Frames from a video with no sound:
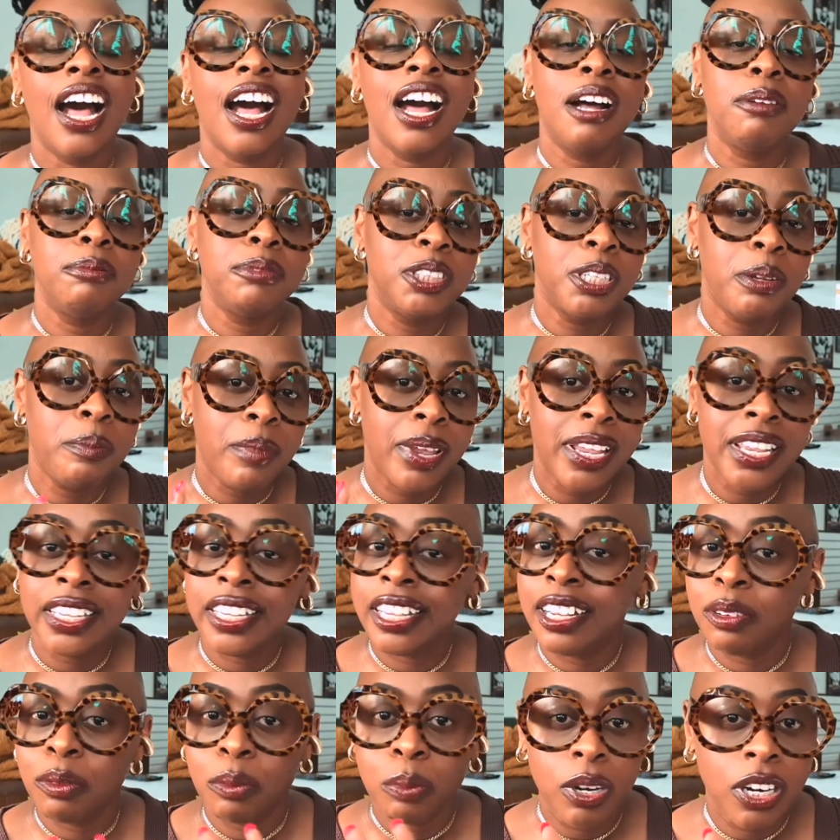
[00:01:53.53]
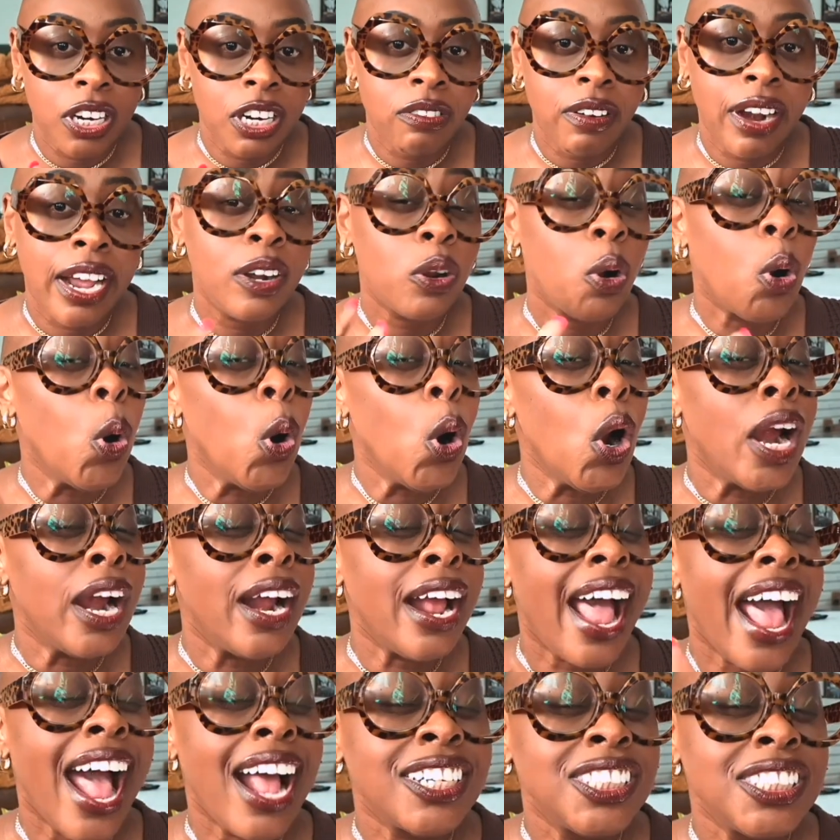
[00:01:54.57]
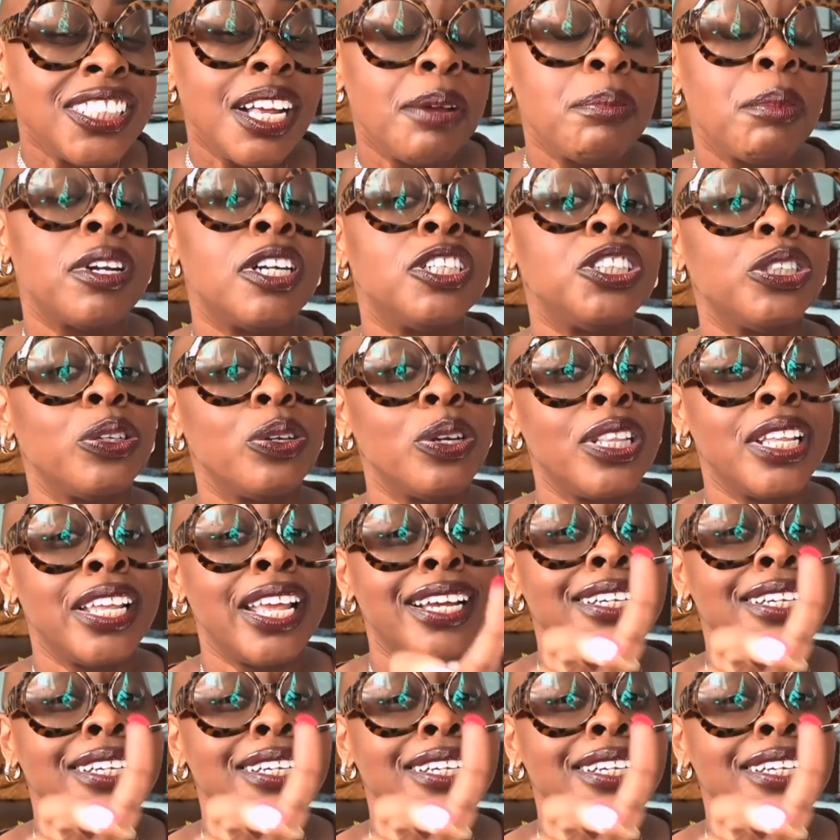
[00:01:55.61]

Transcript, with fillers: um, to make it work right. Or actually, I'm gonna show you the